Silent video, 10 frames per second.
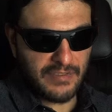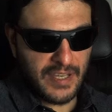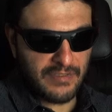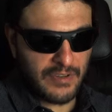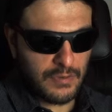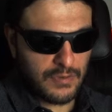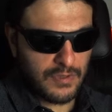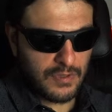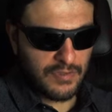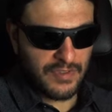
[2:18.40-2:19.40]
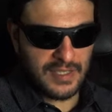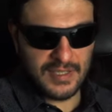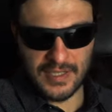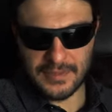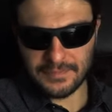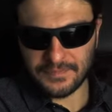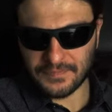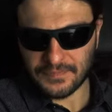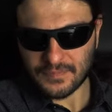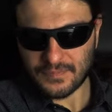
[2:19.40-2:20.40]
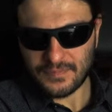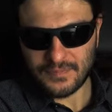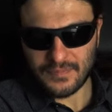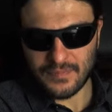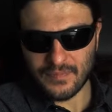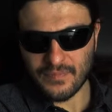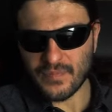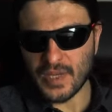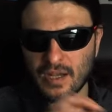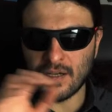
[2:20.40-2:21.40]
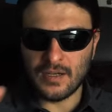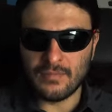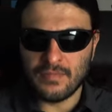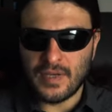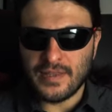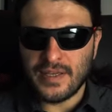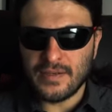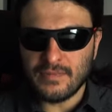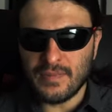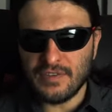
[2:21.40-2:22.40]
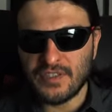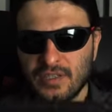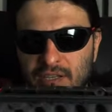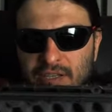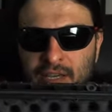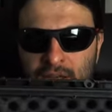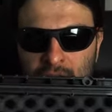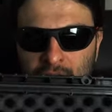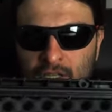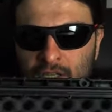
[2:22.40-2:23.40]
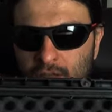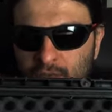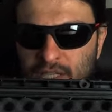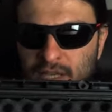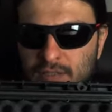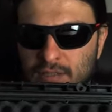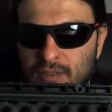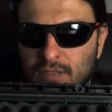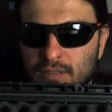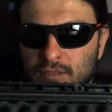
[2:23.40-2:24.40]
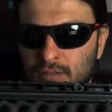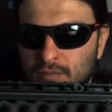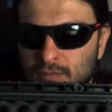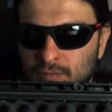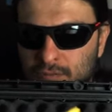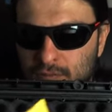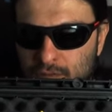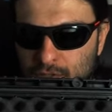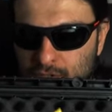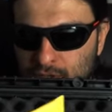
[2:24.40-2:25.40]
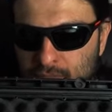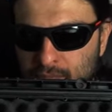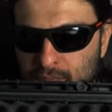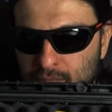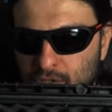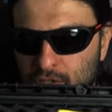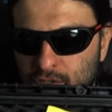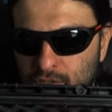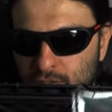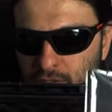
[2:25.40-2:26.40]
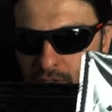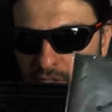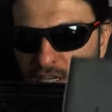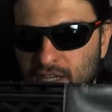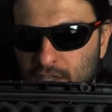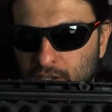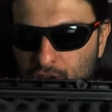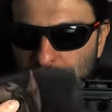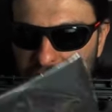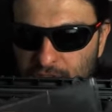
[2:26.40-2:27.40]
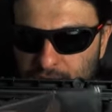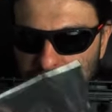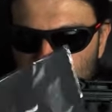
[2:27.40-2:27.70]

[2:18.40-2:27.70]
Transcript: of headphones, obviously. And then lifting the lid again, we get some cling cloth.